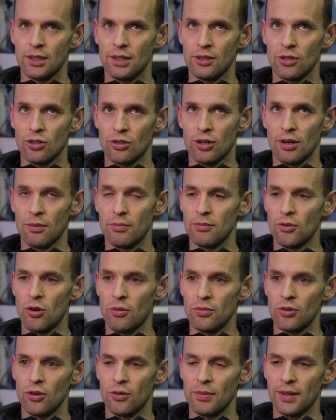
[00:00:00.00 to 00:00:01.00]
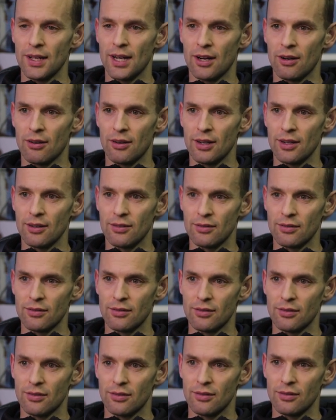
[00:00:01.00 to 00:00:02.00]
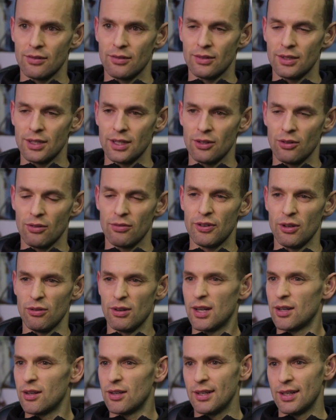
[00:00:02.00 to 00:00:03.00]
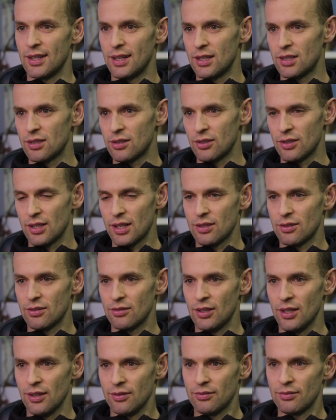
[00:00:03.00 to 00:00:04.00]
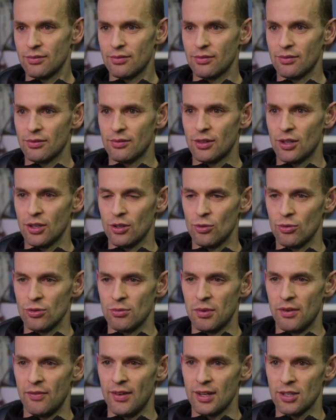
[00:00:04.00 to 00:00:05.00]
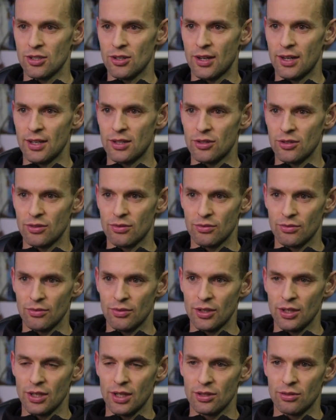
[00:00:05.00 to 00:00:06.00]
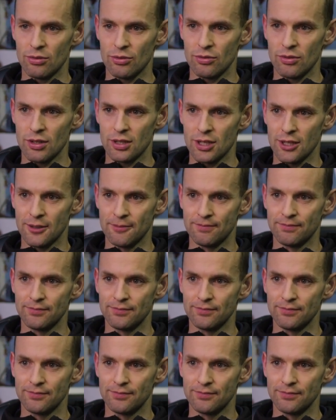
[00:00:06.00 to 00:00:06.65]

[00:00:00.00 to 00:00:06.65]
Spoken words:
Just trying to not be hungry and not feel hungry, I guess, because it can cause a bit of anxiety too when you get towards race day.